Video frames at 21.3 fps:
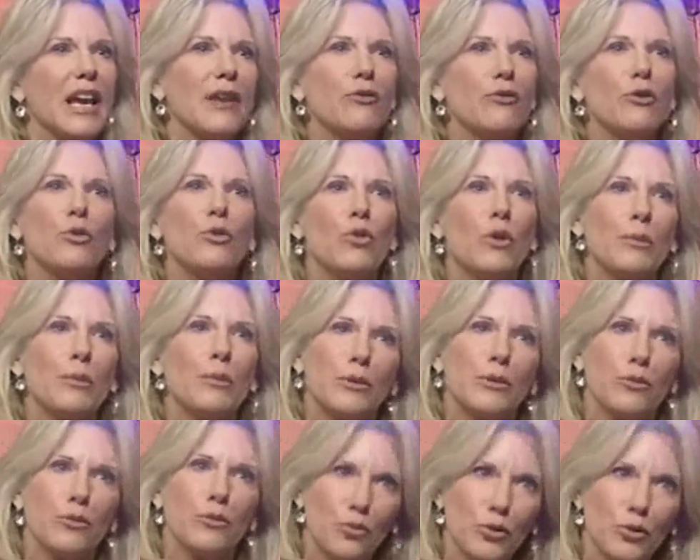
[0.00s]
every
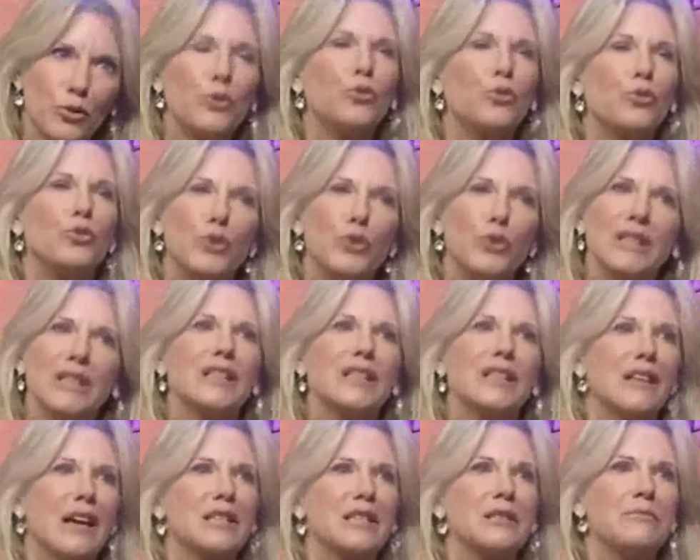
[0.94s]
woman would really
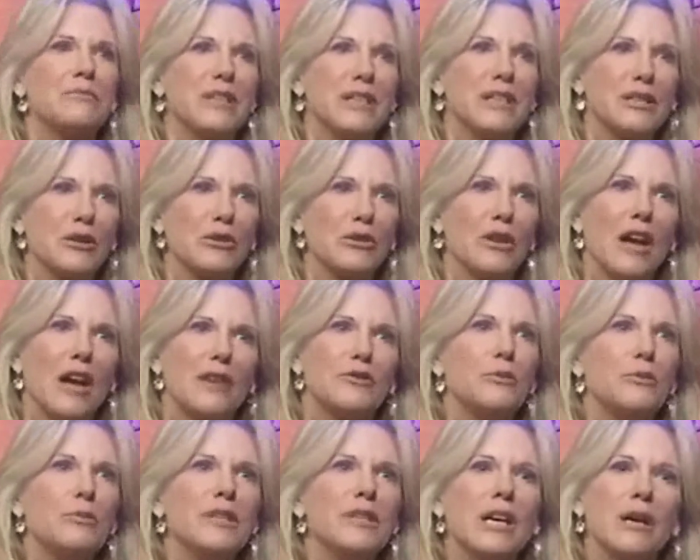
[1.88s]
like to be in their
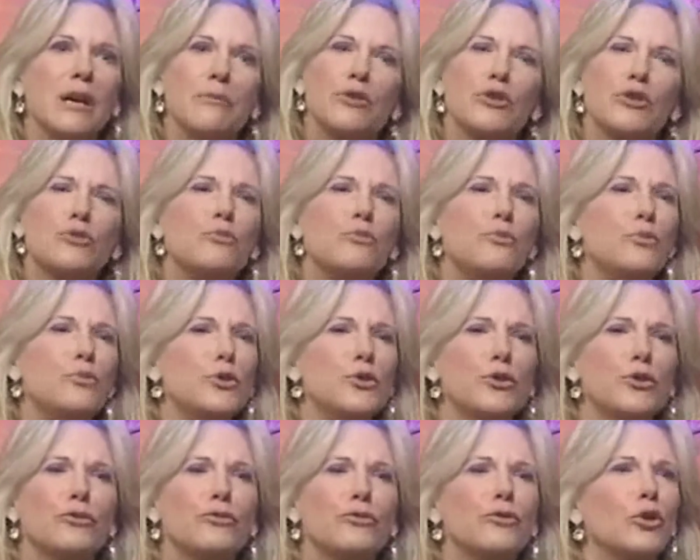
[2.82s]
lives. You become this
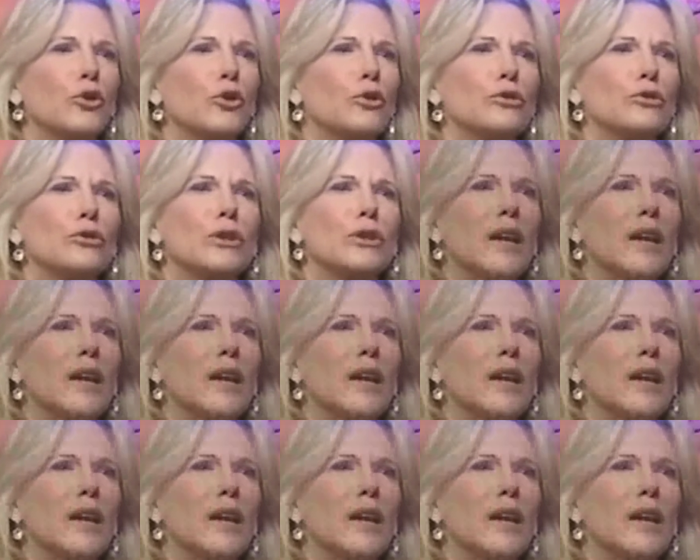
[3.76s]
beautiful,